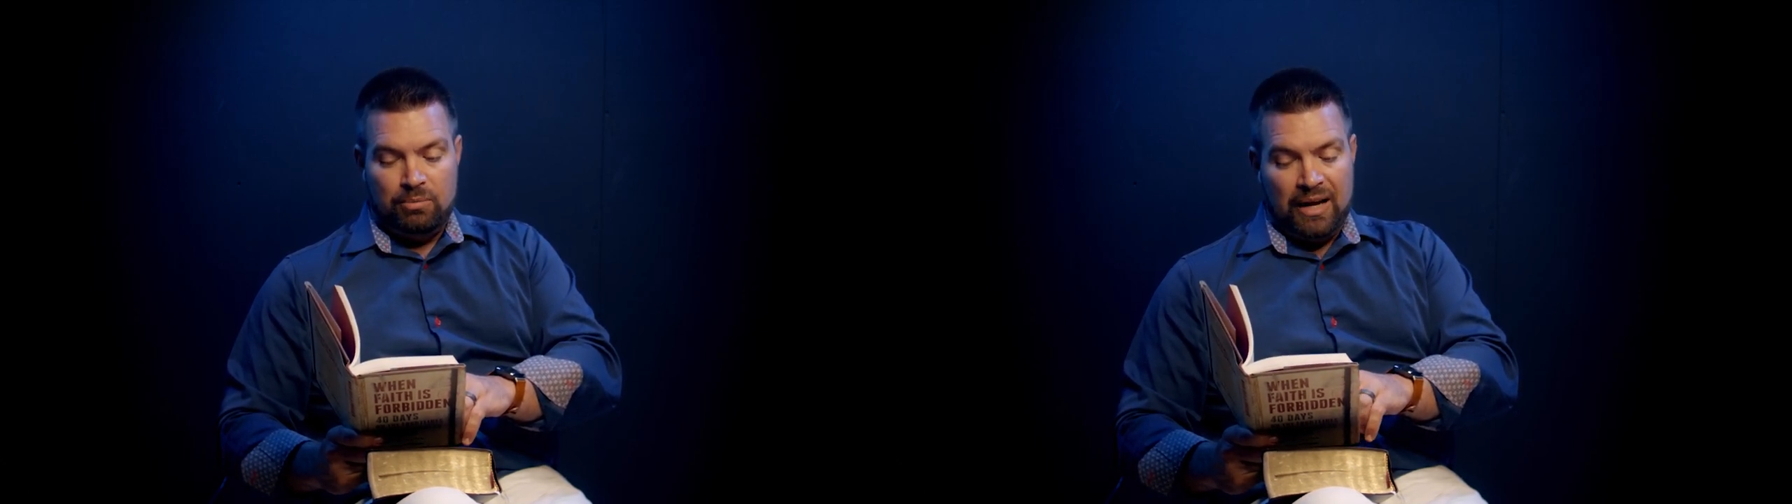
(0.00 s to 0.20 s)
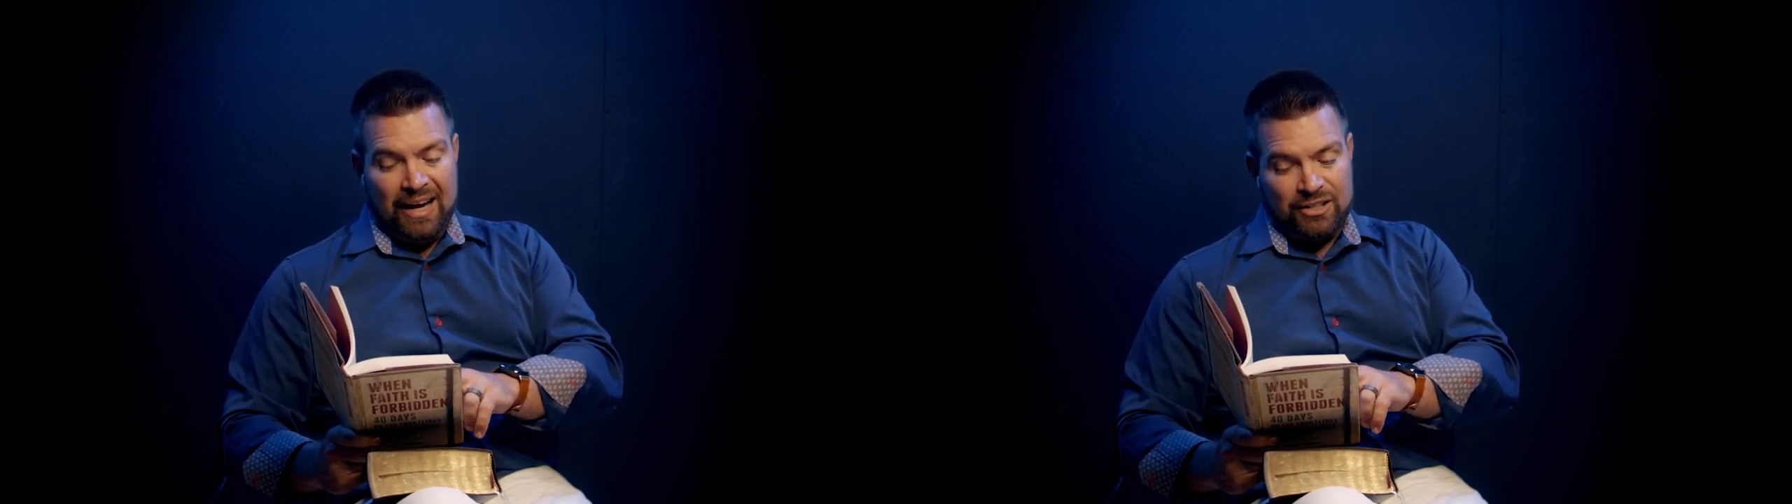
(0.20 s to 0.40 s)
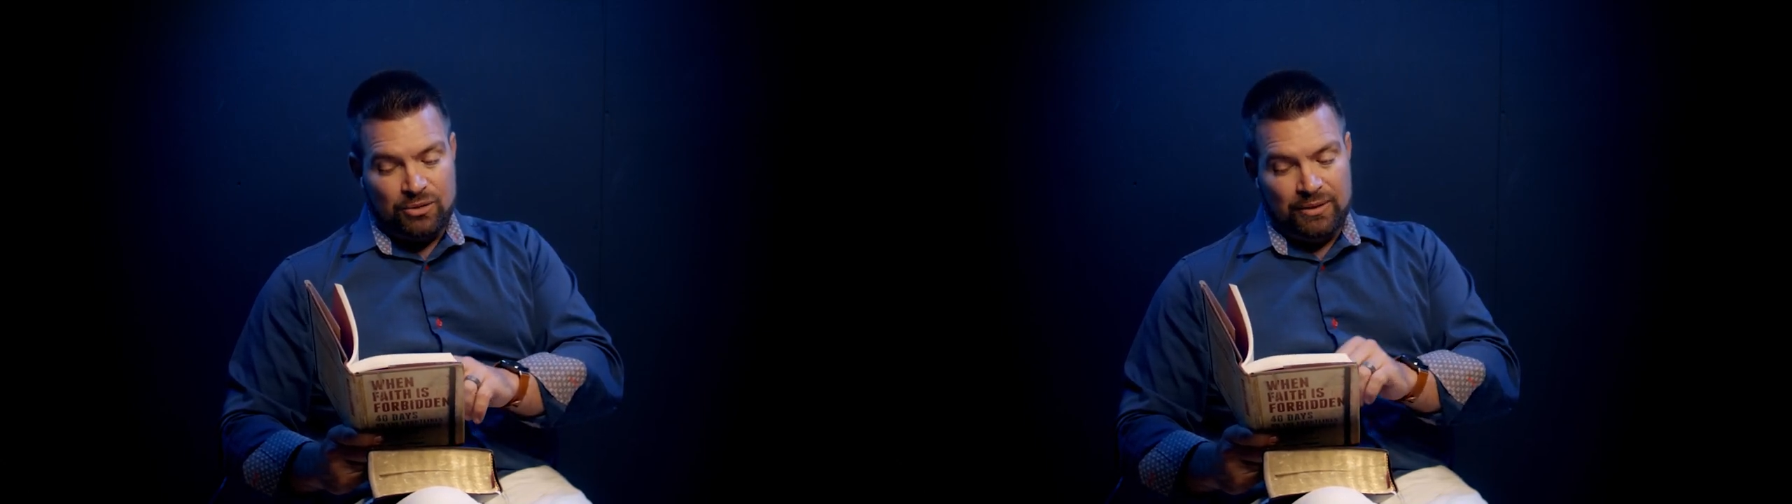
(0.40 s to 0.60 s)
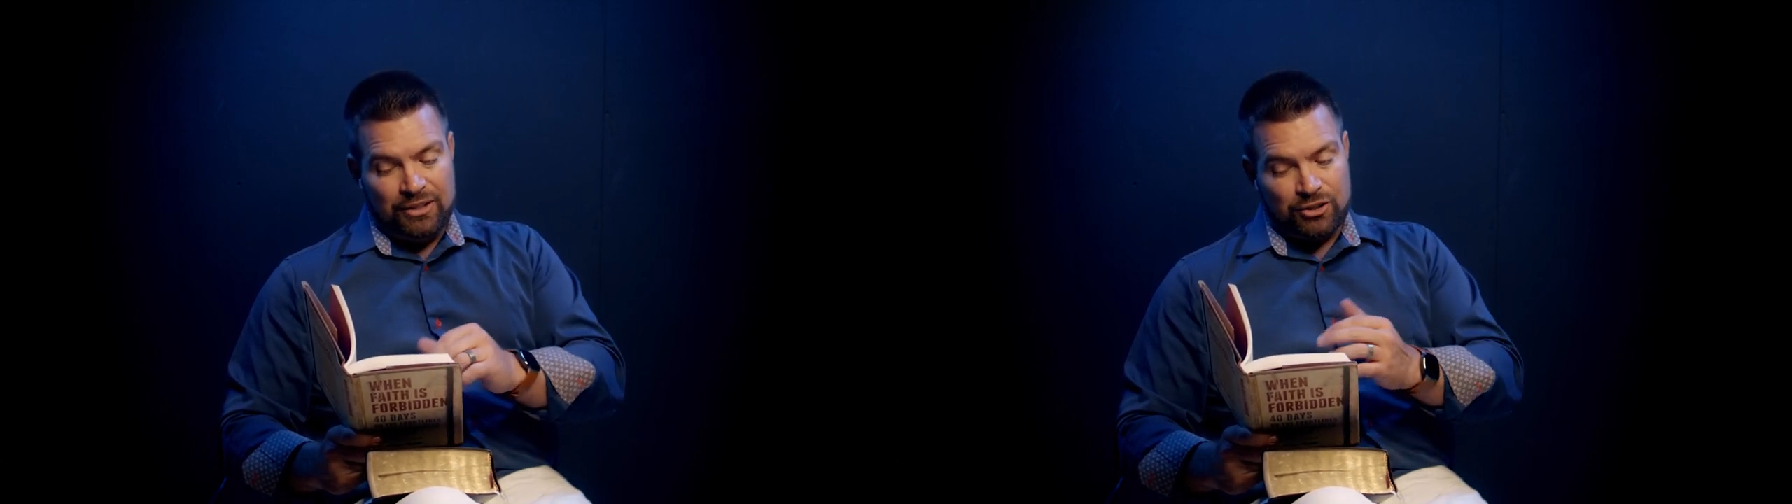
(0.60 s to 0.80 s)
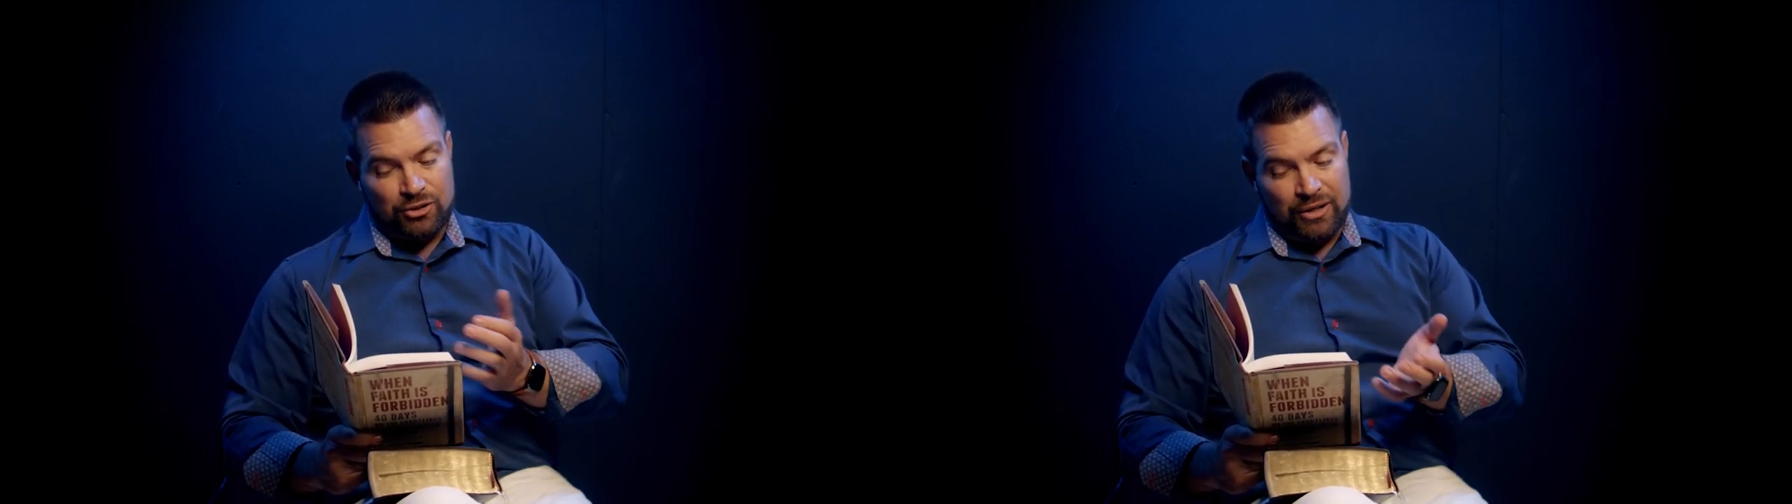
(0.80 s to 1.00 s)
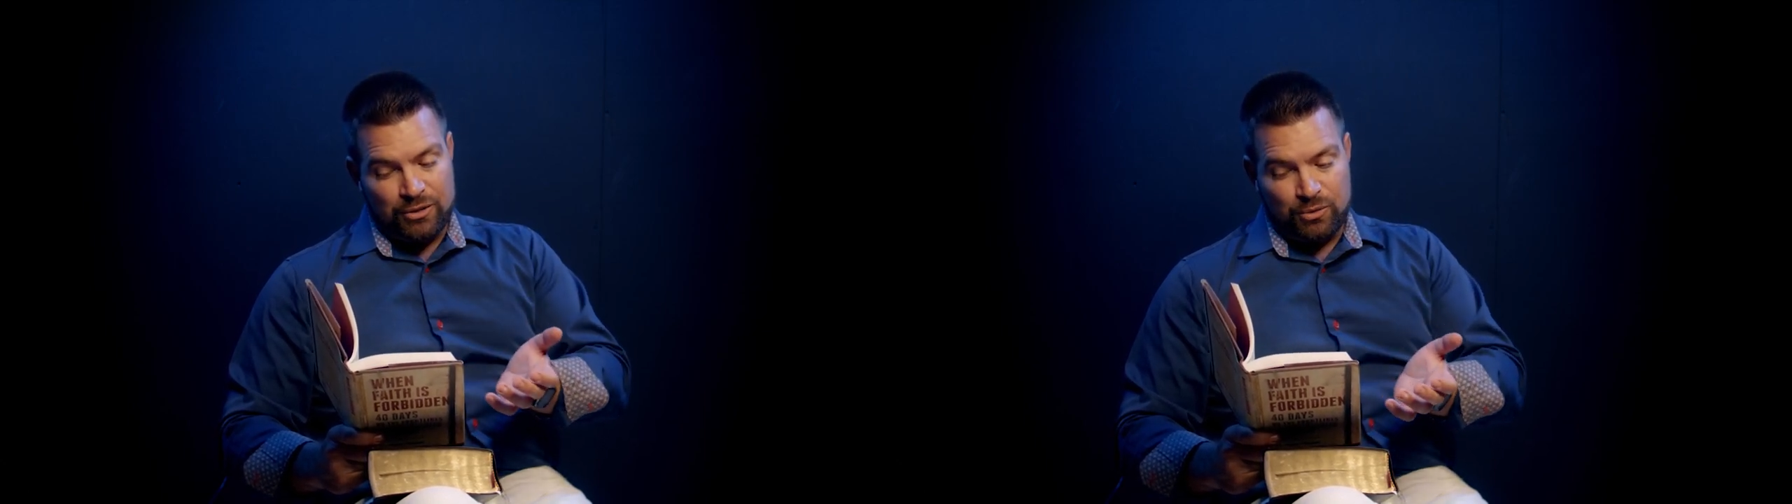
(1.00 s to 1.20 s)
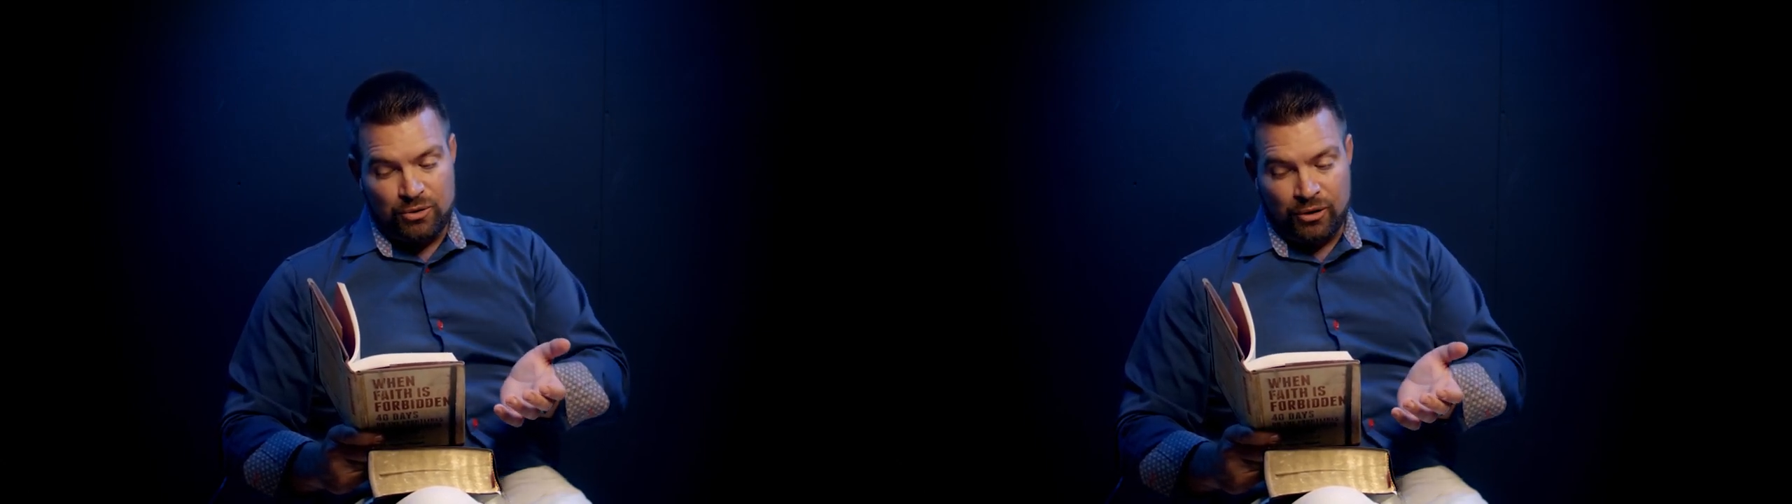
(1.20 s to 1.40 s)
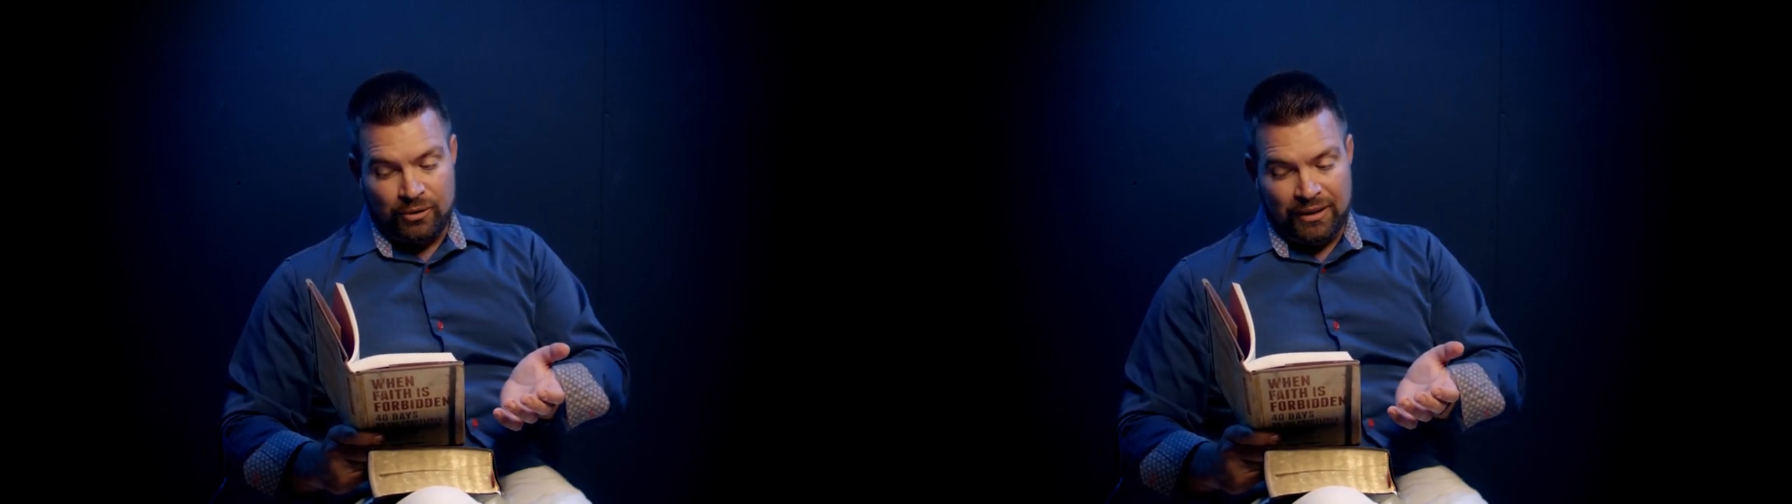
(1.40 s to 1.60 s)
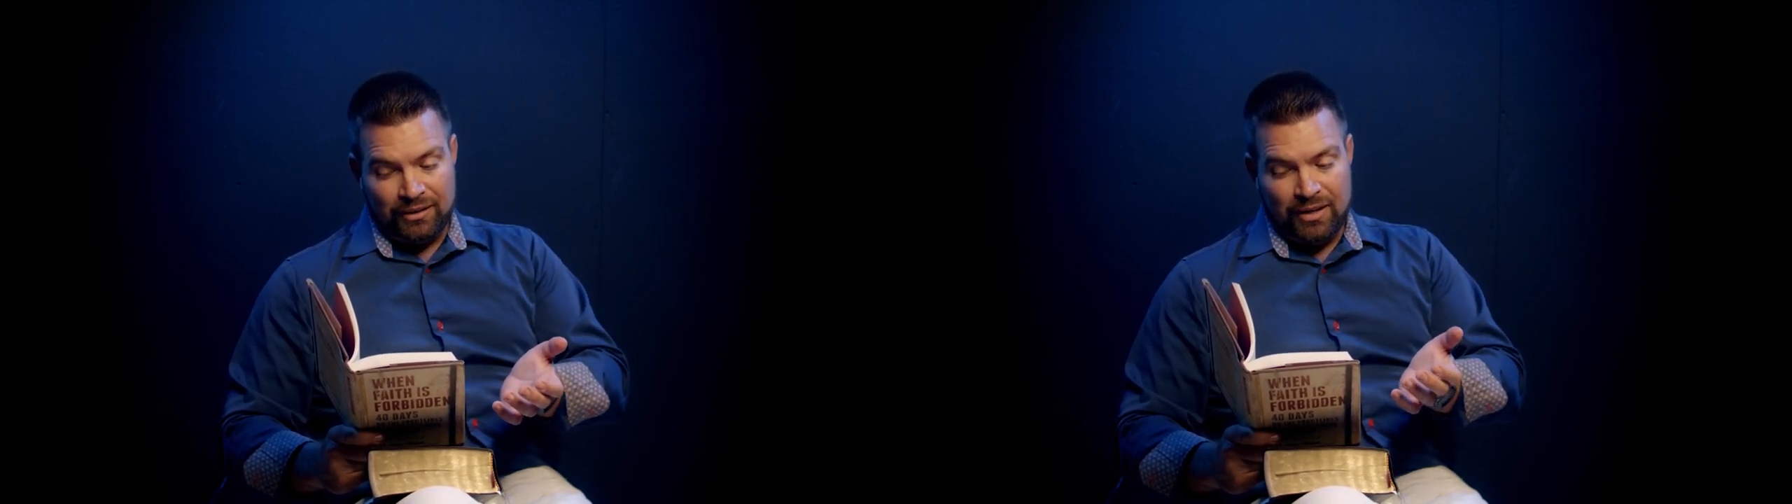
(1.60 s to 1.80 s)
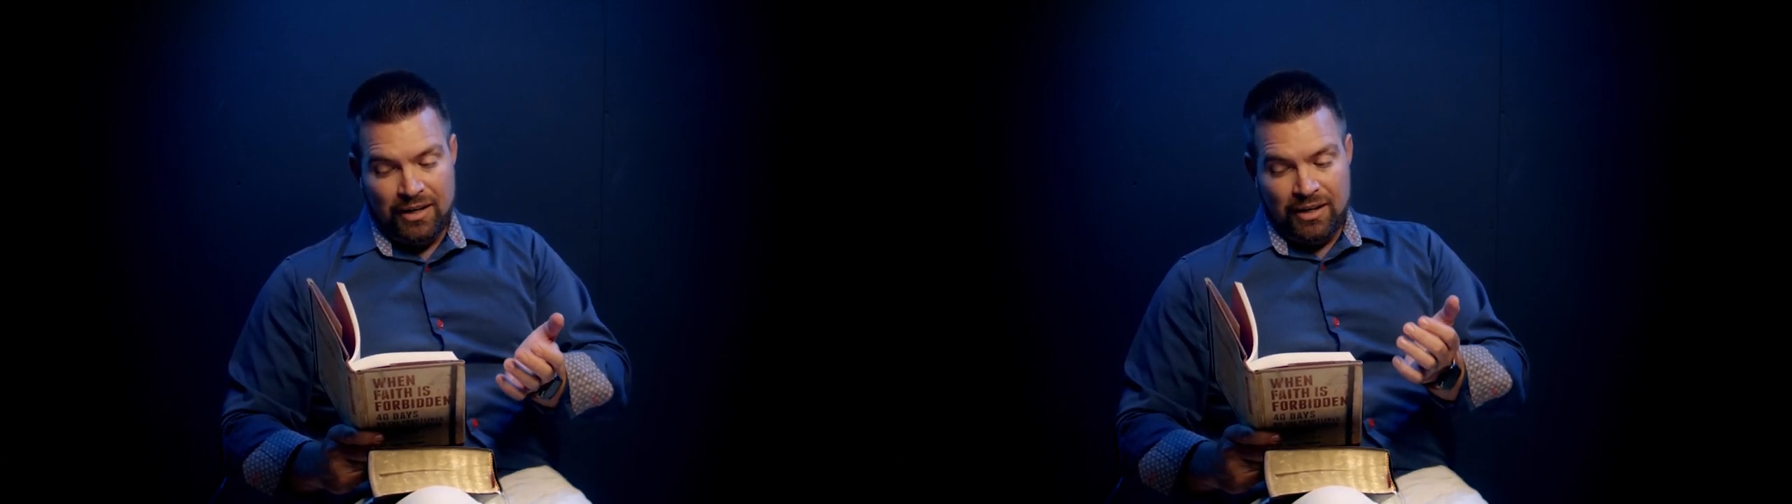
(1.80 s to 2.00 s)
But actually, the stress was
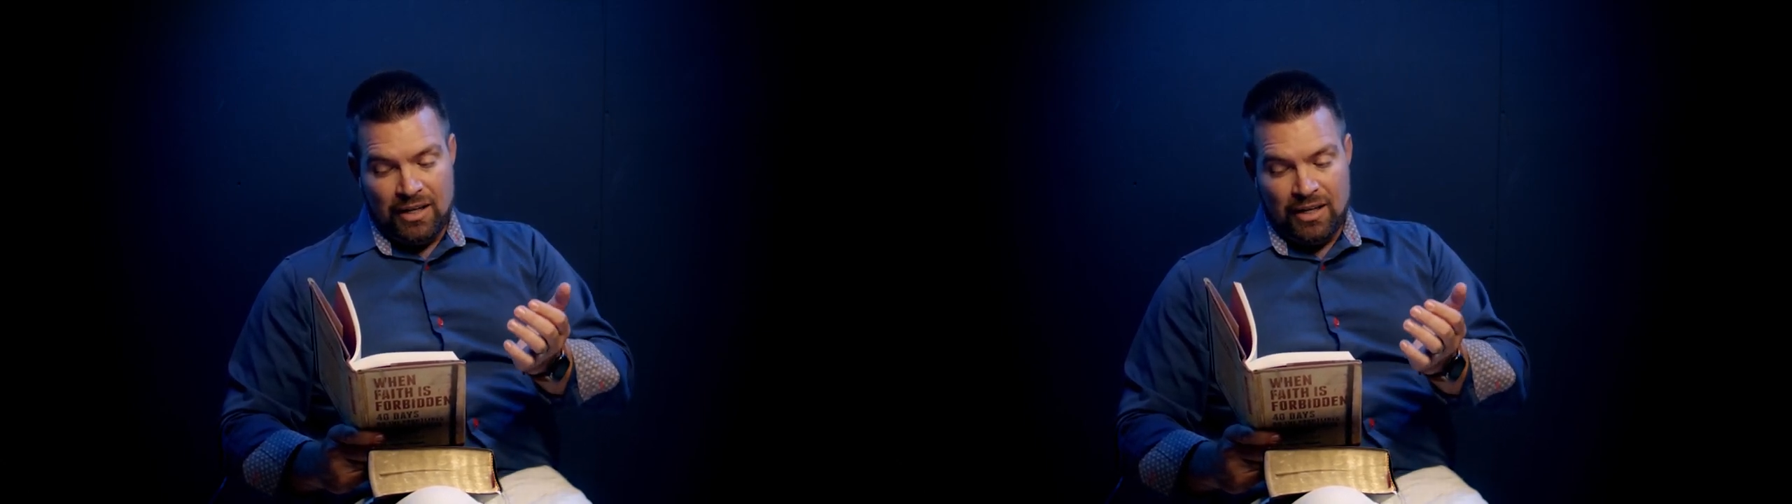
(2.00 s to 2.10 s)
growing